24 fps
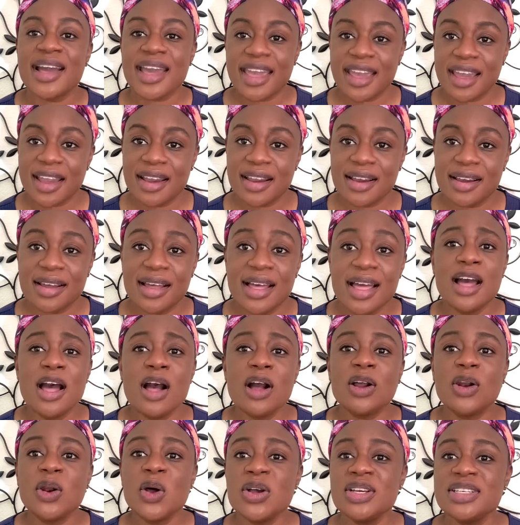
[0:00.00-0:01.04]
care.
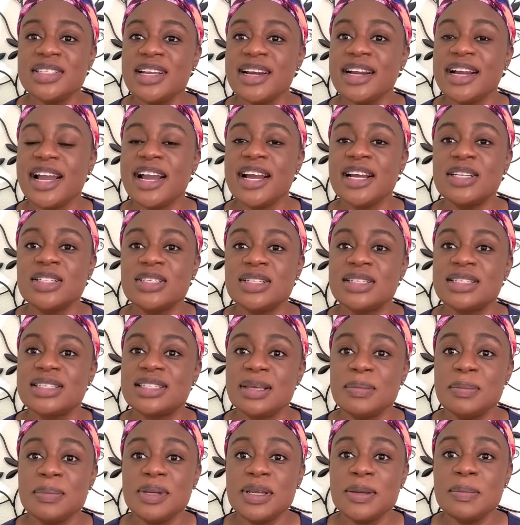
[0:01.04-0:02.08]
Cluster care just
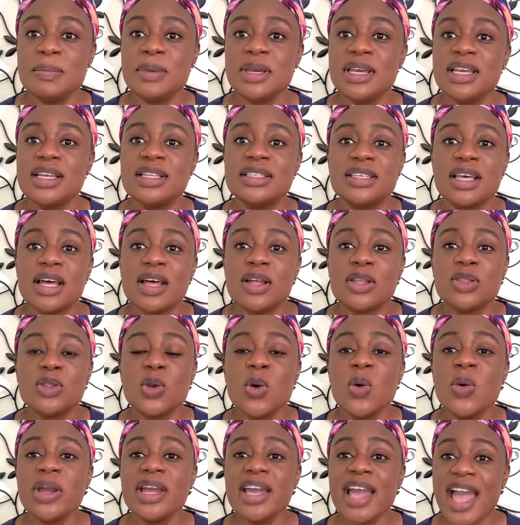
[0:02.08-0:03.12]
simply means
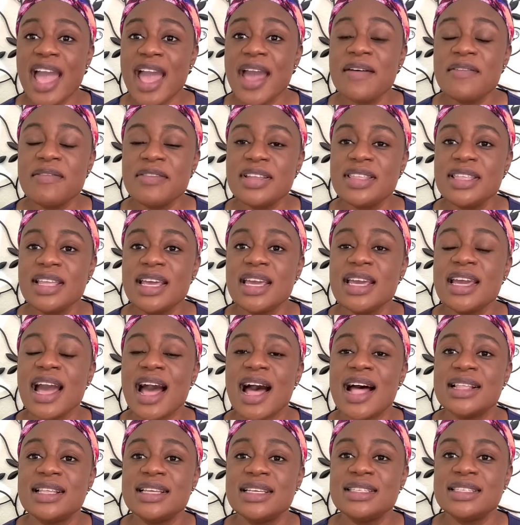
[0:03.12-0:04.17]
doing everything
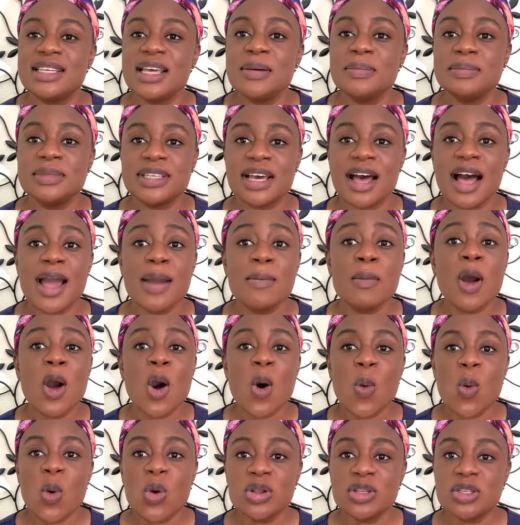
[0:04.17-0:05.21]
at the same time
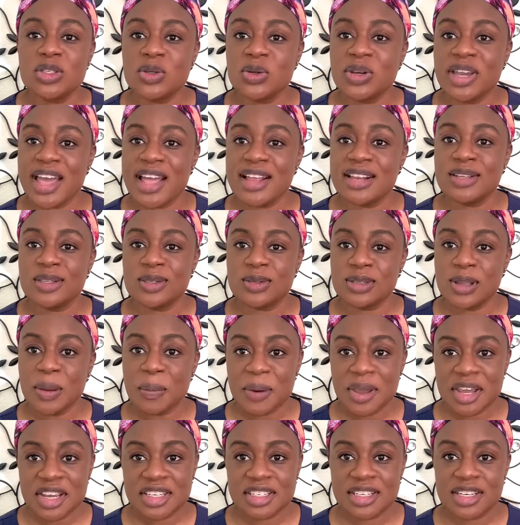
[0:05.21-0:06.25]
once you get into the
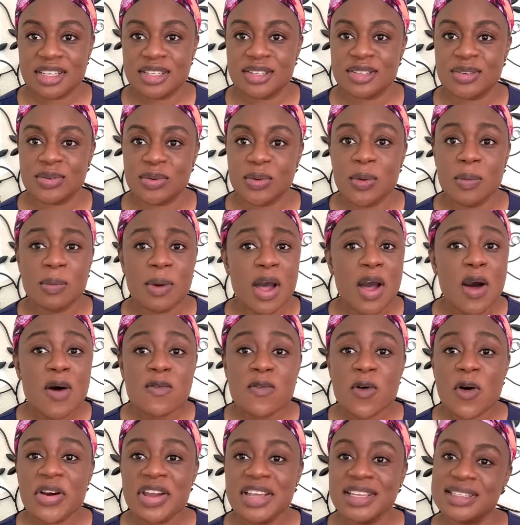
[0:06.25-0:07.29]
patient's room.
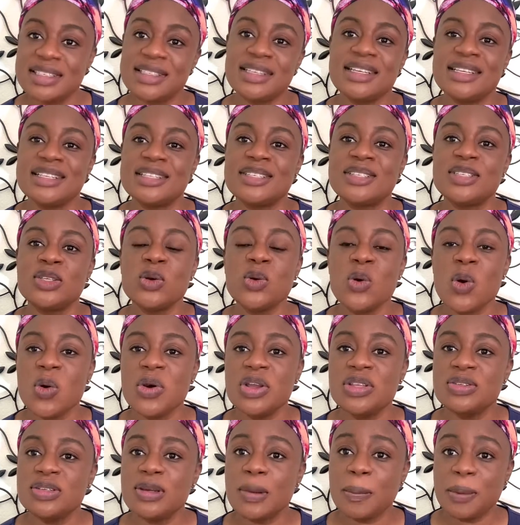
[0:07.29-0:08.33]
For instance, you go
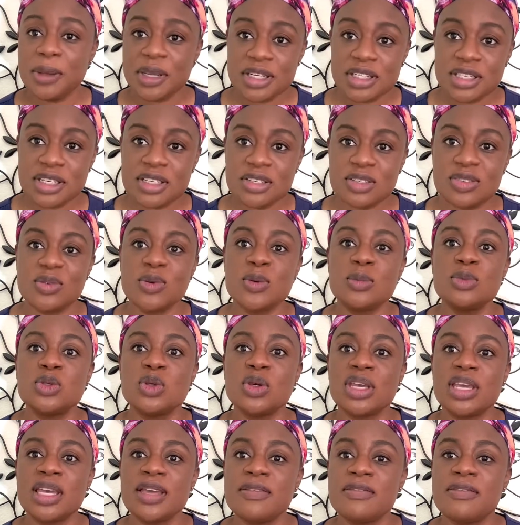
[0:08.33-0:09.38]
into the patient's room to
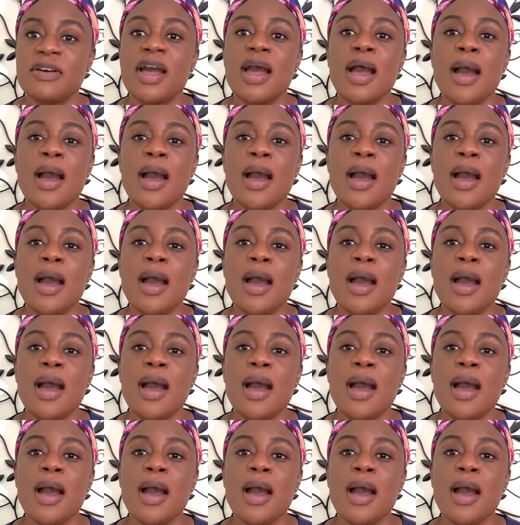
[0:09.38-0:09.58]
give